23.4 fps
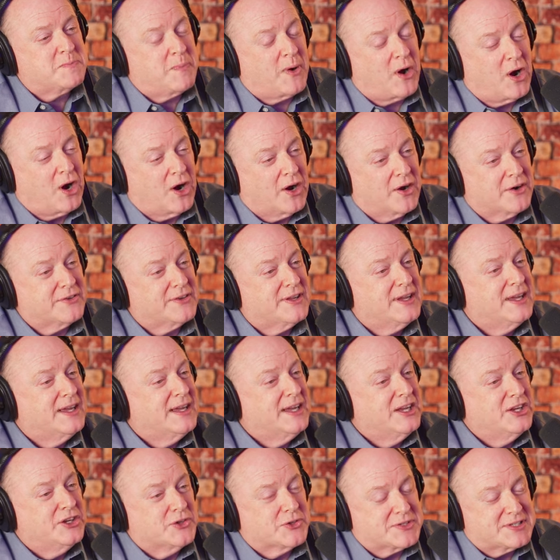part,
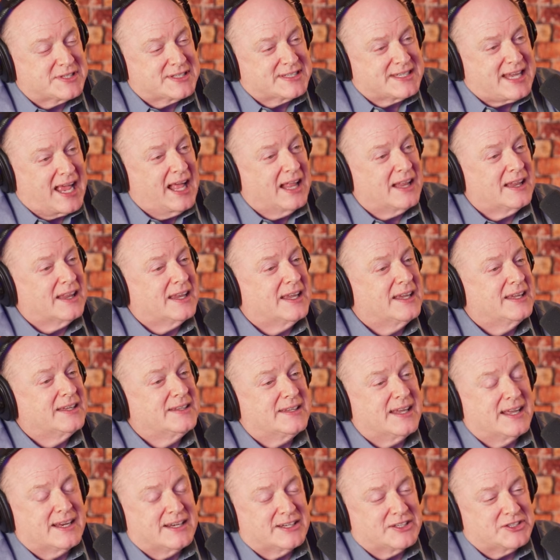your
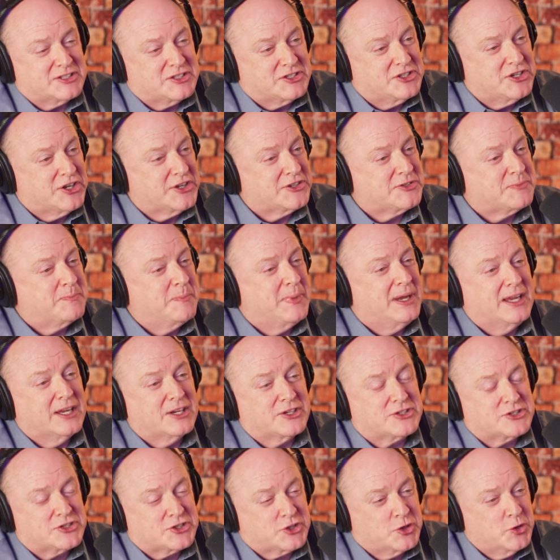salad that is just
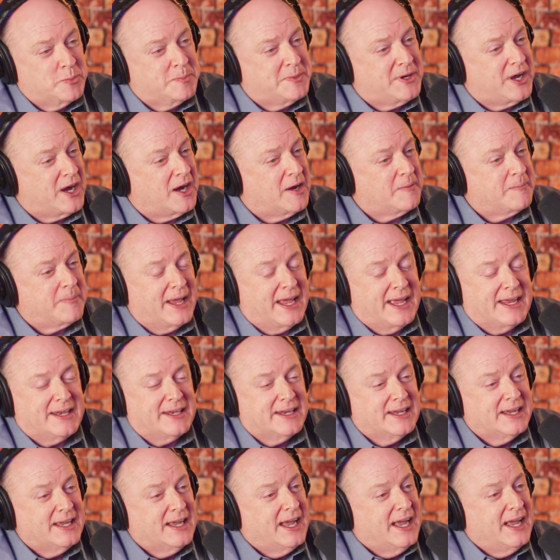being scooped up. And
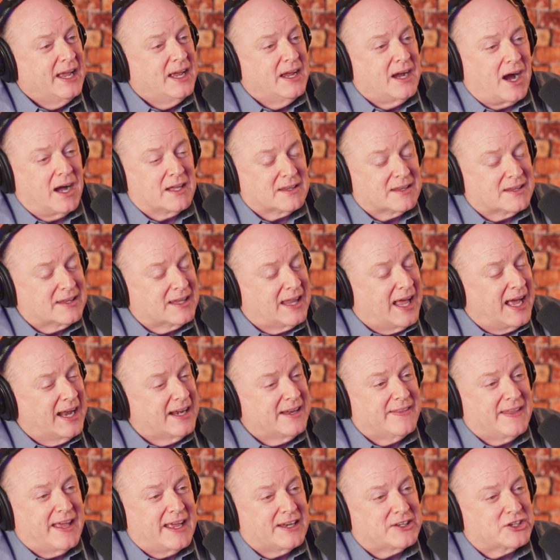a lot
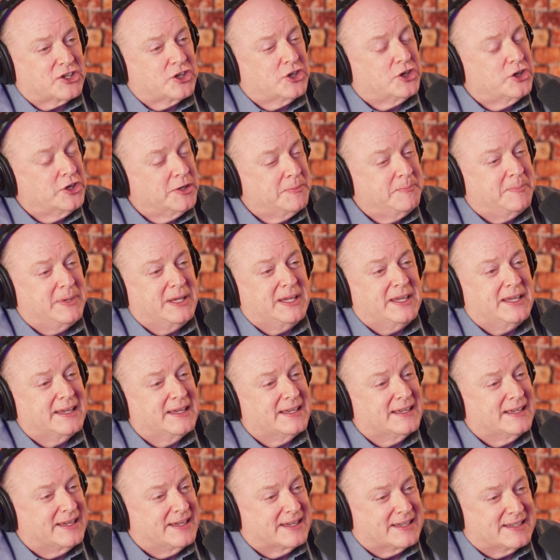of that could be
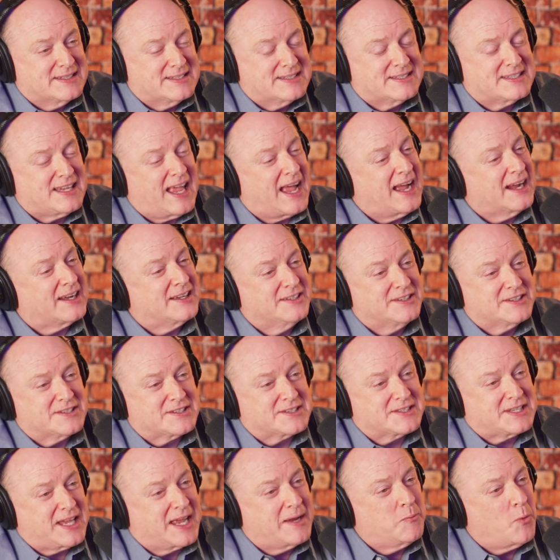exactly the
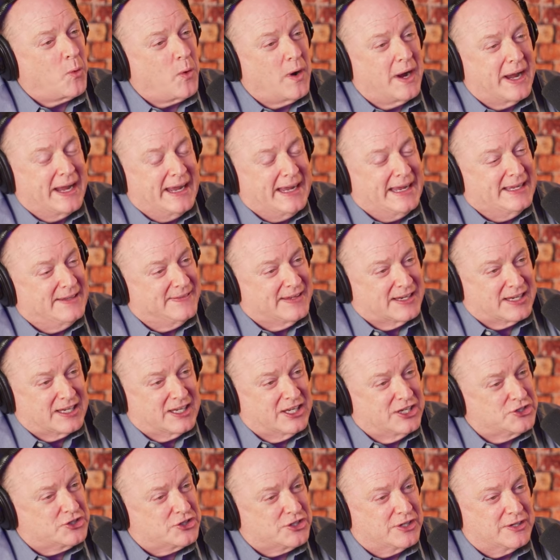same way in the
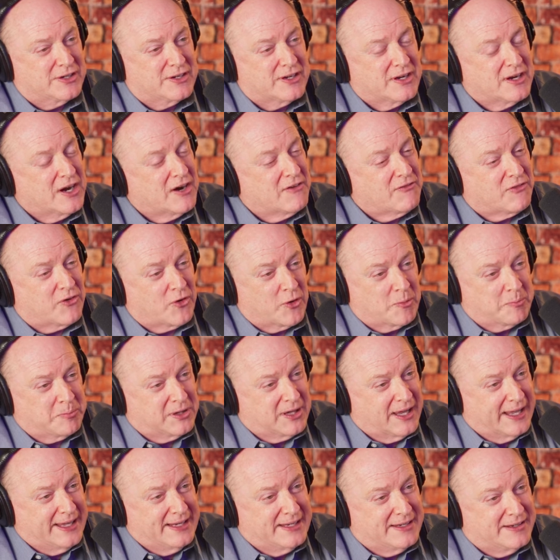kitchen for a
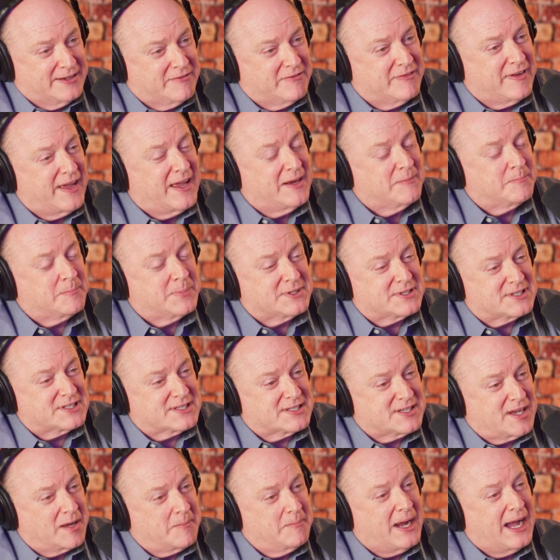plated event, but
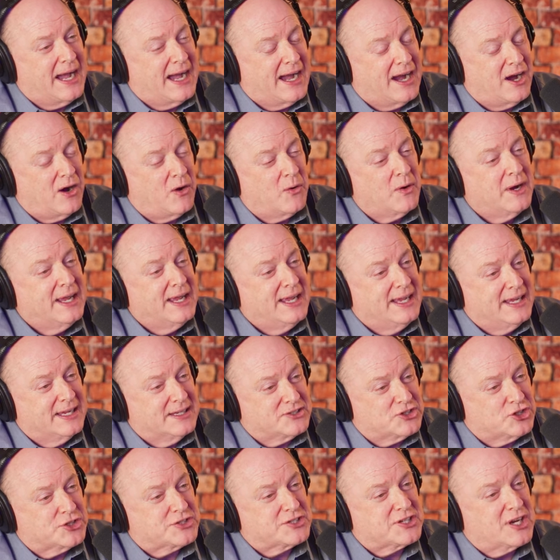somehow
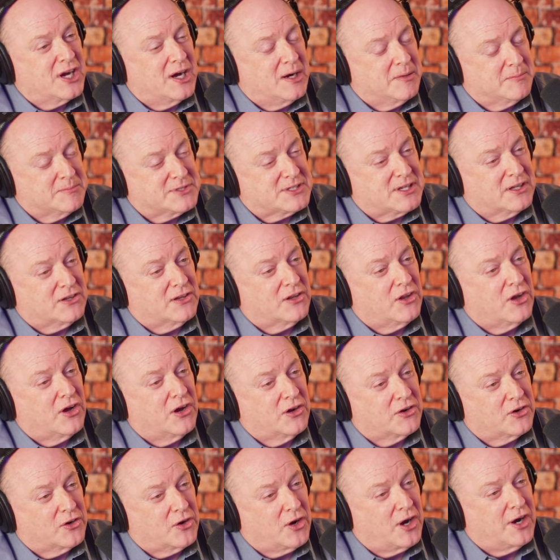it just comes along
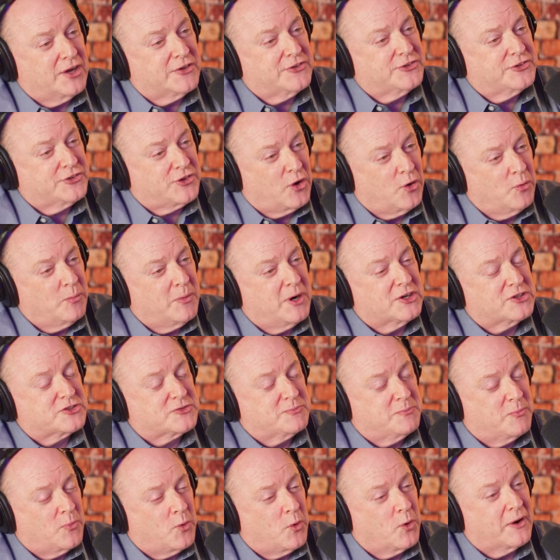across so
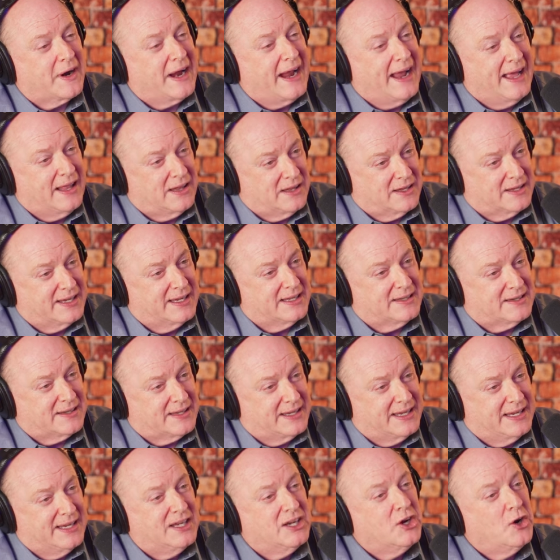much more
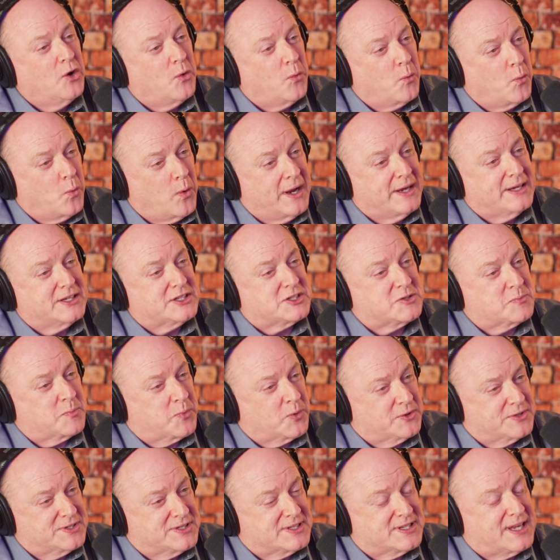elegantly when it's
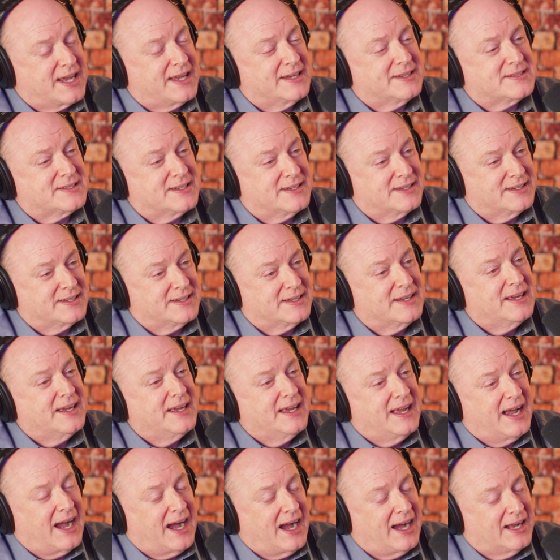presented
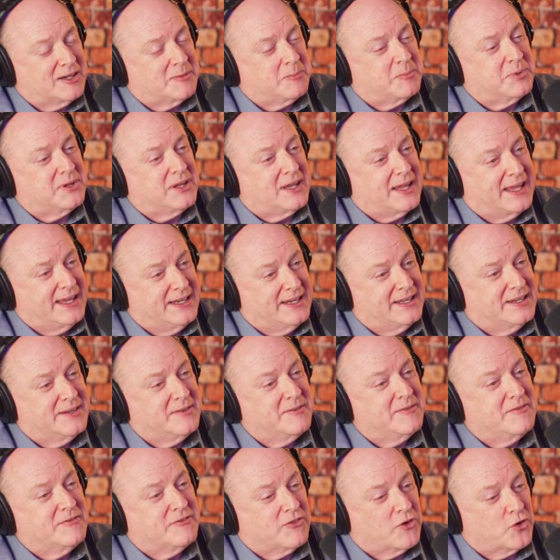on a plated
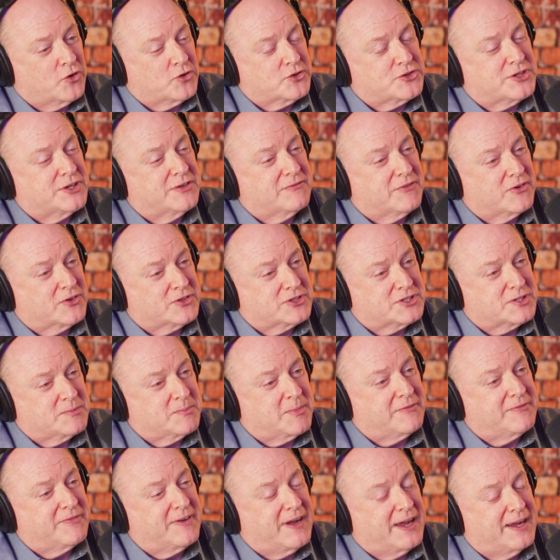version. Well, and a lot
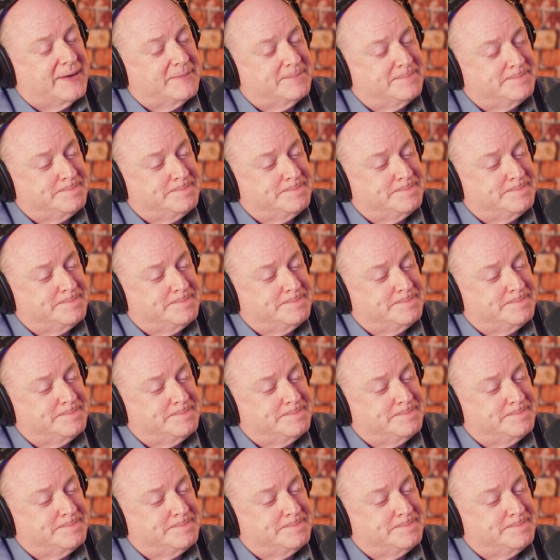of times